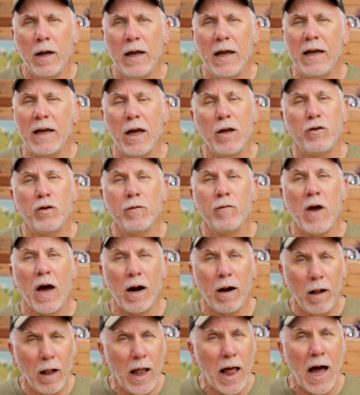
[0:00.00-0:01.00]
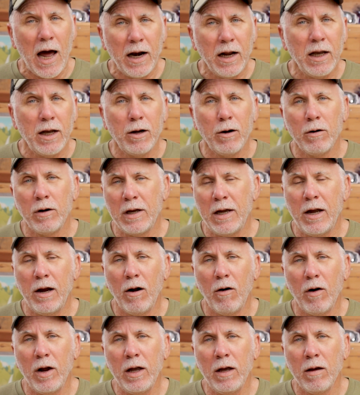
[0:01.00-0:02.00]
in case you've got a lot of gear to
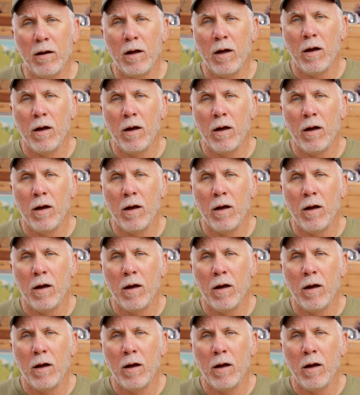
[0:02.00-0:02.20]
carry,